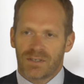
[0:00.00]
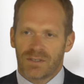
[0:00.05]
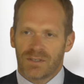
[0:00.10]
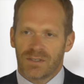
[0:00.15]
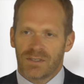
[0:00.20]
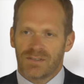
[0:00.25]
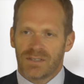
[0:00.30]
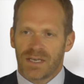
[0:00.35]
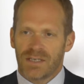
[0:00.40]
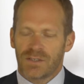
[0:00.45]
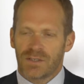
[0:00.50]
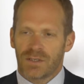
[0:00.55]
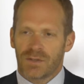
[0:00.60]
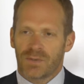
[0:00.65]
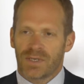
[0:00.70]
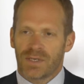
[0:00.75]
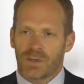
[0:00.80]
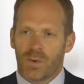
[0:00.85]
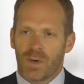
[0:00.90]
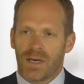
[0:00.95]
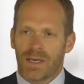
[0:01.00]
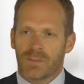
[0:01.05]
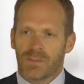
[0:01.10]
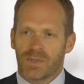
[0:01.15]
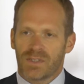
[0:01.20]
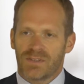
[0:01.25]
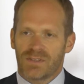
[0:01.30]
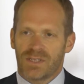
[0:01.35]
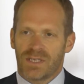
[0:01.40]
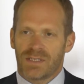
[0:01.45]
essential
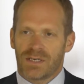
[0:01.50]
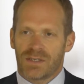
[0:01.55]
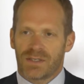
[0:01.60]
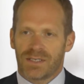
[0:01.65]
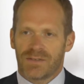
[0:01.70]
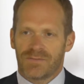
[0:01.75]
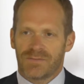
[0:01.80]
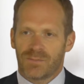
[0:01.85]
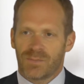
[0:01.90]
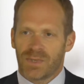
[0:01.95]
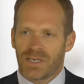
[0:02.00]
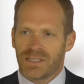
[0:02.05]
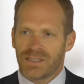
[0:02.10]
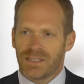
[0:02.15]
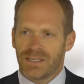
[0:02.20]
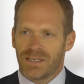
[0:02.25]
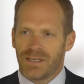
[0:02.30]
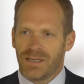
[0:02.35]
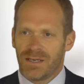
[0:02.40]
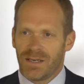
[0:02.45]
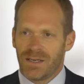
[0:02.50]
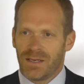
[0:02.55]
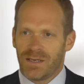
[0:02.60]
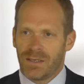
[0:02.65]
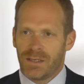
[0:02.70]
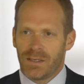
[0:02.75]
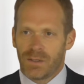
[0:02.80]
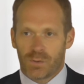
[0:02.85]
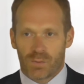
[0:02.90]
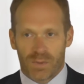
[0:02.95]
requirements that are given by the
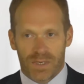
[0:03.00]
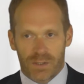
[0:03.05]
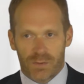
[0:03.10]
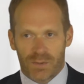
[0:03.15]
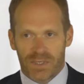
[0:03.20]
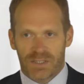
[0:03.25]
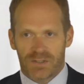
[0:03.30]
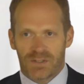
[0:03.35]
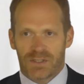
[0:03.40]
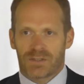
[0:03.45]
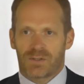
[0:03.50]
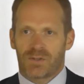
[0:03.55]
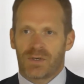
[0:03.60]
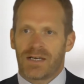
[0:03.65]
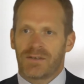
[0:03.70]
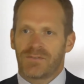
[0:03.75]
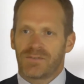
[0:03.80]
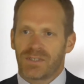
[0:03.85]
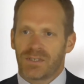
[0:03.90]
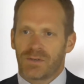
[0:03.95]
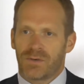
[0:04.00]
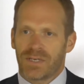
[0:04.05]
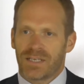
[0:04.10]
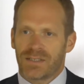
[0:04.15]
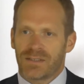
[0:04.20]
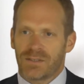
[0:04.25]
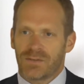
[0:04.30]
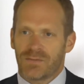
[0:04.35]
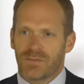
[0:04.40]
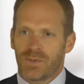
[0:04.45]
Recreational Craft
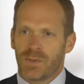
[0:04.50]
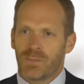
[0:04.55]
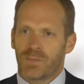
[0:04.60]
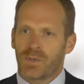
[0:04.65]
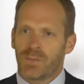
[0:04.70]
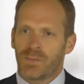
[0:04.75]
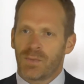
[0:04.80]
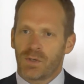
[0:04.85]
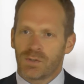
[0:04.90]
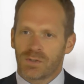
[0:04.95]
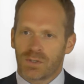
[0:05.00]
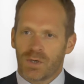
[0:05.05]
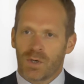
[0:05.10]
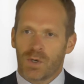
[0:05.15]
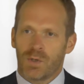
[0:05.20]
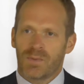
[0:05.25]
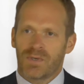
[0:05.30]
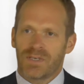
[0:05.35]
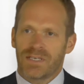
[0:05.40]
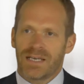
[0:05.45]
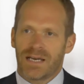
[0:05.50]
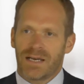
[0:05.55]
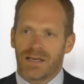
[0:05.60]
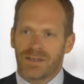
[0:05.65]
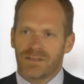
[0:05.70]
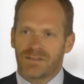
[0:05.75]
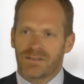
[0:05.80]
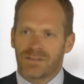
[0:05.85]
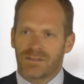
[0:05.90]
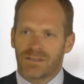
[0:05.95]
Directive we promote globally
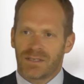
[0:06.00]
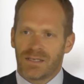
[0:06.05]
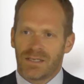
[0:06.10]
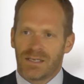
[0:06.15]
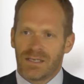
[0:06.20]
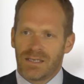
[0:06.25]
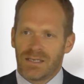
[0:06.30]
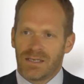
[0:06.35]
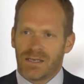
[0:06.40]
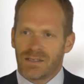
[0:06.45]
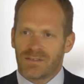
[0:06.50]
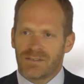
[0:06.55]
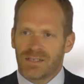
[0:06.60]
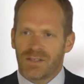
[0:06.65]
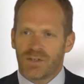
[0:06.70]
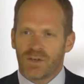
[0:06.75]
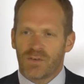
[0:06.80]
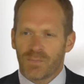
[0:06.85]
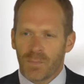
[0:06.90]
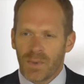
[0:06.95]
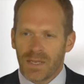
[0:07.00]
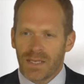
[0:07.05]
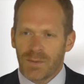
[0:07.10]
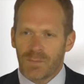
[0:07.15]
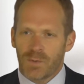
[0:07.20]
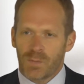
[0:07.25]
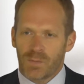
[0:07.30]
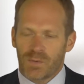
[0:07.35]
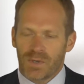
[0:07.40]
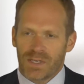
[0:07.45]
as a set of
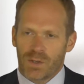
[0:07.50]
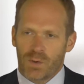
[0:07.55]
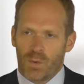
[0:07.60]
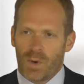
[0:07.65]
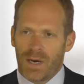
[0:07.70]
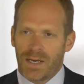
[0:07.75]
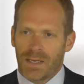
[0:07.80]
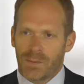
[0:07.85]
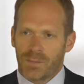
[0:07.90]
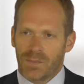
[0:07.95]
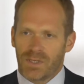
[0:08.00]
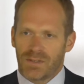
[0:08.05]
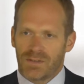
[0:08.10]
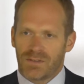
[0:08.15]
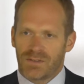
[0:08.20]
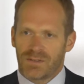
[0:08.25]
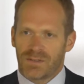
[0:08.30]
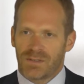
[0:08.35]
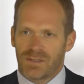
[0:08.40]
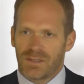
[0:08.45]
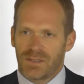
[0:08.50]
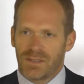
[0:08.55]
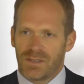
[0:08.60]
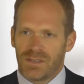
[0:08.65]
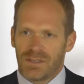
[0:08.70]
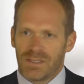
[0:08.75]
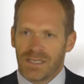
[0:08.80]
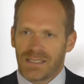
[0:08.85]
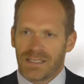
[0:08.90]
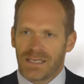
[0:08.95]
minimum requirements
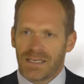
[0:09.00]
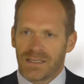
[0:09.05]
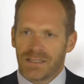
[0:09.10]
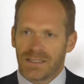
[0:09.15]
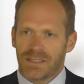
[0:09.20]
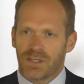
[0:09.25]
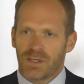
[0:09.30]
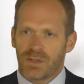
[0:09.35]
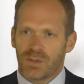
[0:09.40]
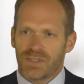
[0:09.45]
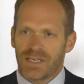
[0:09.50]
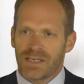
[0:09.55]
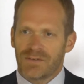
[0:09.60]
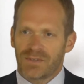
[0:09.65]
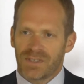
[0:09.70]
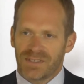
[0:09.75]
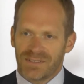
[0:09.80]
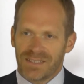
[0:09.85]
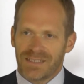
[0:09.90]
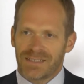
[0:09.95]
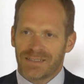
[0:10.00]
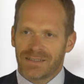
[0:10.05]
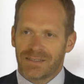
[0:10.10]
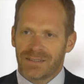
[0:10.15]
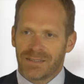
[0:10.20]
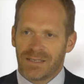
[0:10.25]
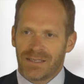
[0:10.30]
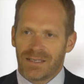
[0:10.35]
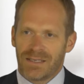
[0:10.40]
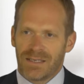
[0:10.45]
that include everything
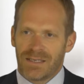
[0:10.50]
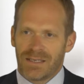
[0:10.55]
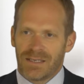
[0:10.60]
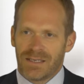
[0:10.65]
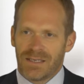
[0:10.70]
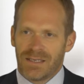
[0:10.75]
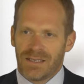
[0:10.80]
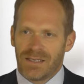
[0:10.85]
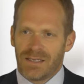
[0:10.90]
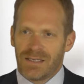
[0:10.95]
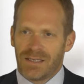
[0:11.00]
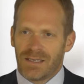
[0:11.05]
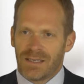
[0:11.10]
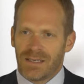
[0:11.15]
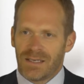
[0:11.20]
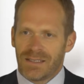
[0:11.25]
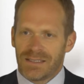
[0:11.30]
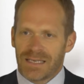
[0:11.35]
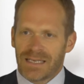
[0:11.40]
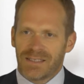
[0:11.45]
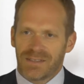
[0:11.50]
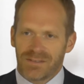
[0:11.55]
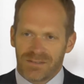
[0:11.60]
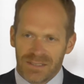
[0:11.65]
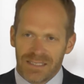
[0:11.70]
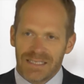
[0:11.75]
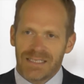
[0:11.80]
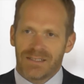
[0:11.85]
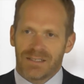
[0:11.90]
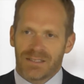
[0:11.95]
that is
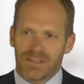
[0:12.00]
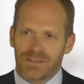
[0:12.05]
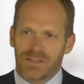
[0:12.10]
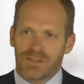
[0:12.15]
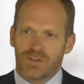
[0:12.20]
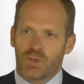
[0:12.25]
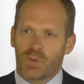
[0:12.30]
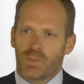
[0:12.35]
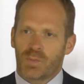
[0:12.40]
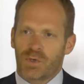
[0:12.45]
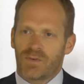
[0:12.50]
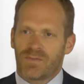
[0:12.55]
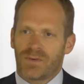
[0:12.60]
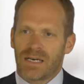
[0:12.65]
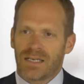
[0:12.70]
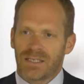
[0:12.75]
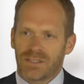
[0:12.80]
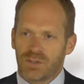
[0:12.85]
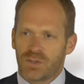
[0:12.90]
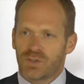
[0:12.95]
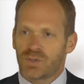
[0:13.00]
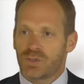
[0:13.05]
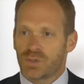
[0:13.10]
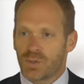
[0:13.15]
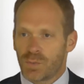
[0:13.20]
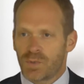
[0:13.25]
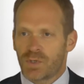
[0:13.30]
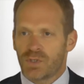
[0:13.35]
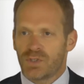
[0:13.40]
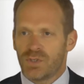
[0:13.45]
needed to
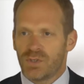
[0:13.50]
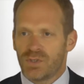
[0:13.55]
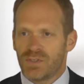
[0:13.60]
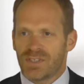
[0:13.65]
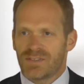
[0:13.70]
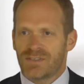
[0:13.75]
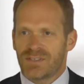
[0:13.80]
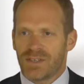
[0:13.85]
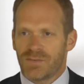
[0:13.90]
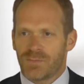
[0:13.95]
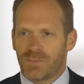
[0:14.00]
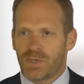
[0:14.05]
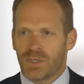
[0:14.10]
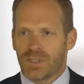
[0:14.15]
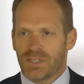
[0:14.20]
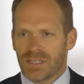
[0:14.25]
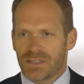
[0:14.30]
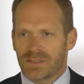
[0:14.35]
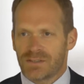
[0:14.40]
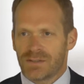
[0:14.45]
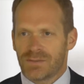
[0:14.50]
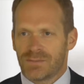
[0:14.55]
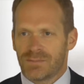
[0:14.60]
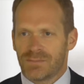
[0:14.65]
produce a safe product.